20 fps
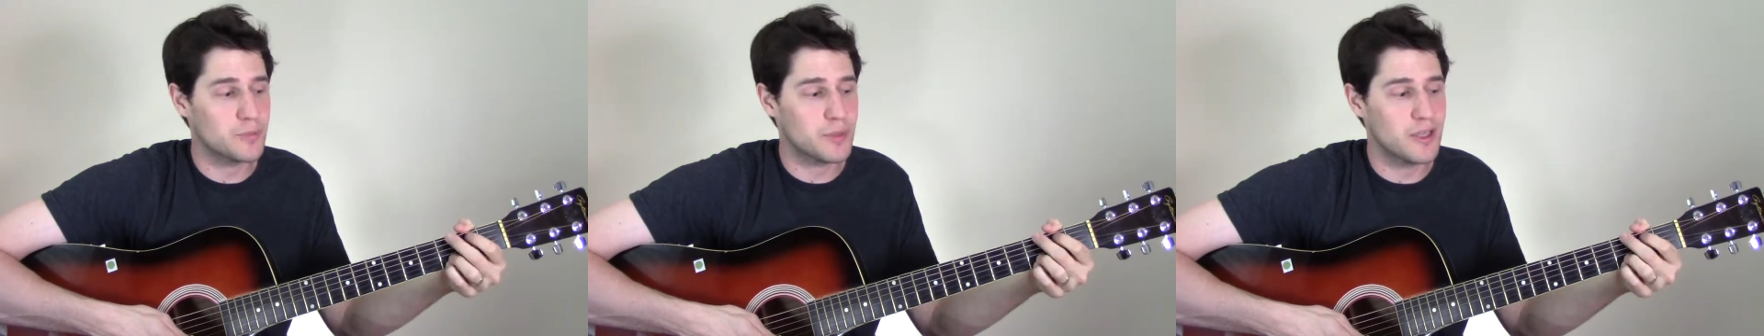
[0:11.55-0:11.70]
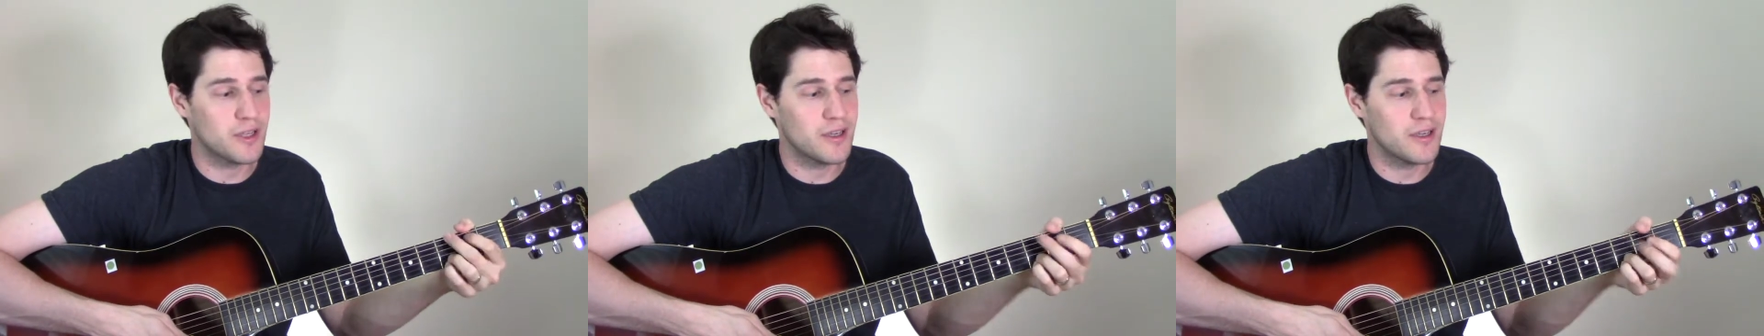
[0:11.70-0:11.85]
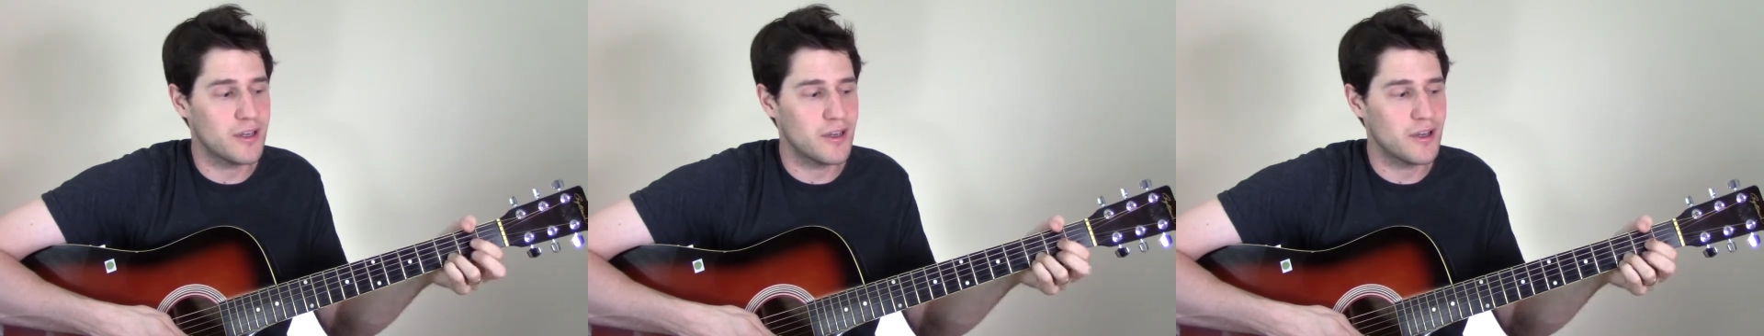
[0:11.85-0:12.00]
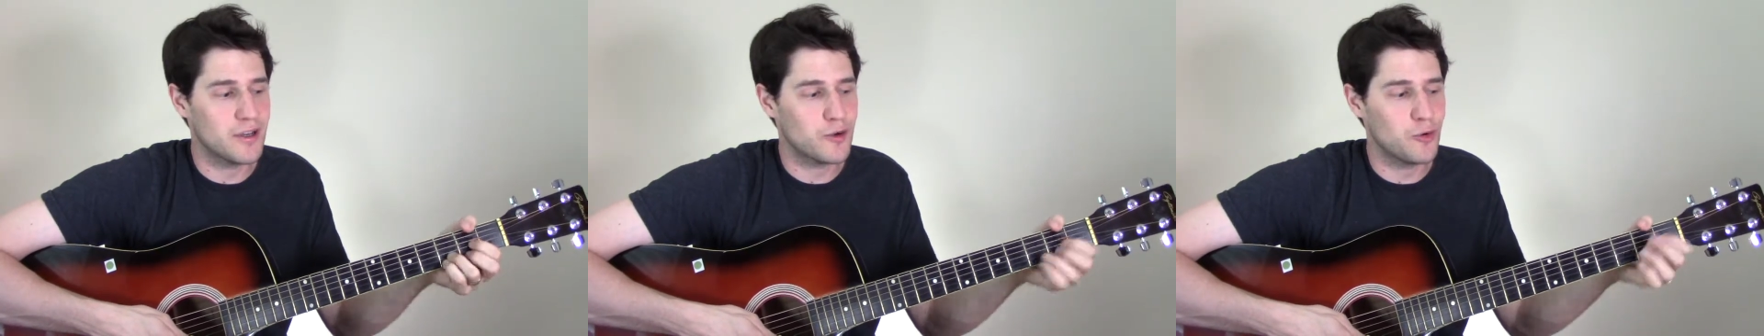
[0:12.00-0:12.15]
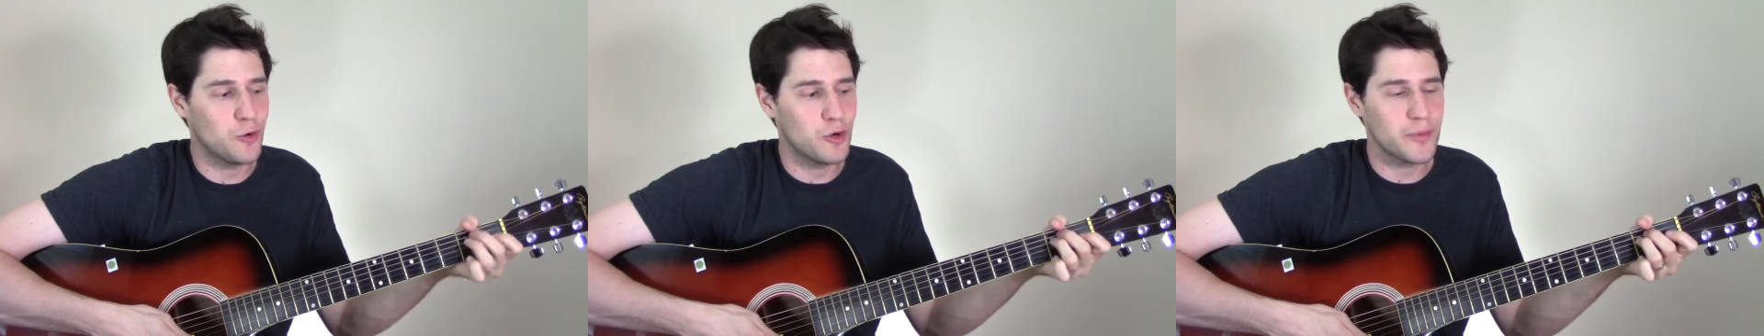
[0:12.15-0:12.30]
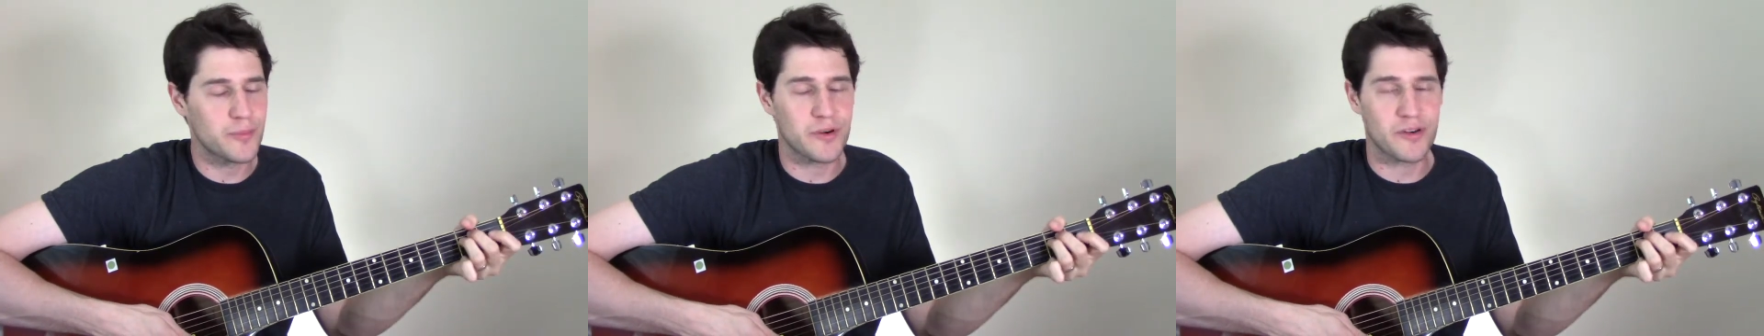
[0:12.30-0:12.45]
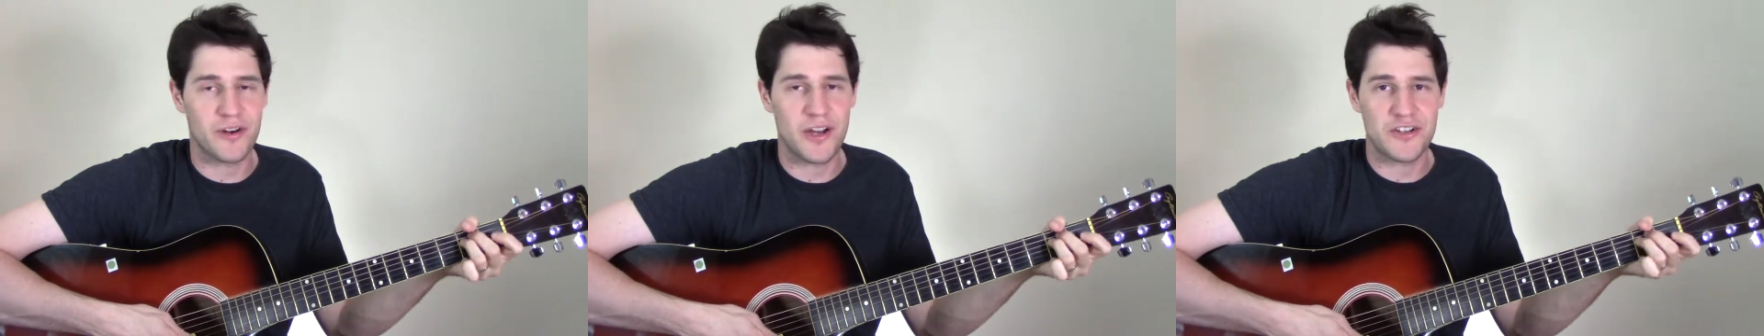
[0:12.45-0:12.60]
played a chord
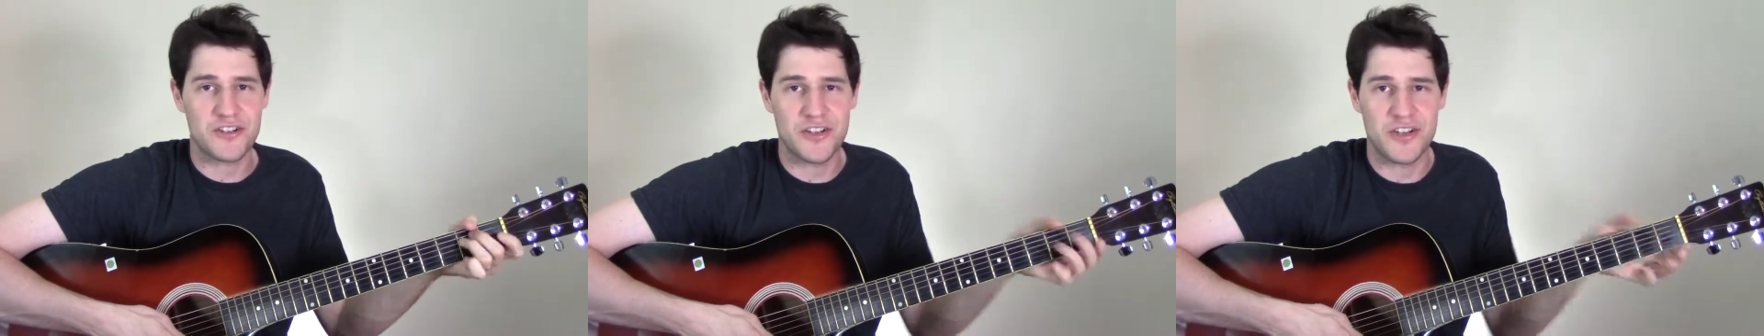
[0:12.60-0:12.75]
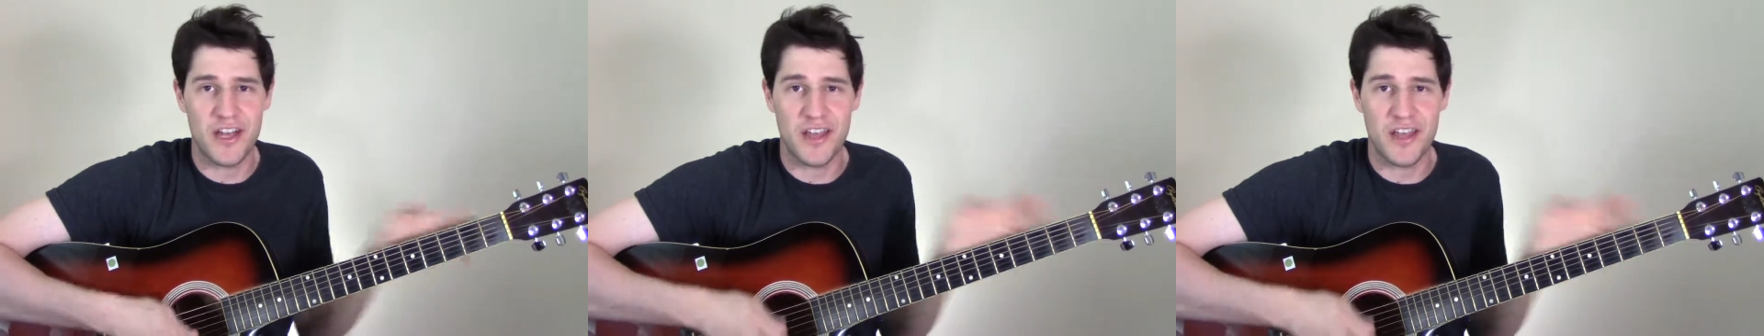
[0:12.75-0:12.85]
progression,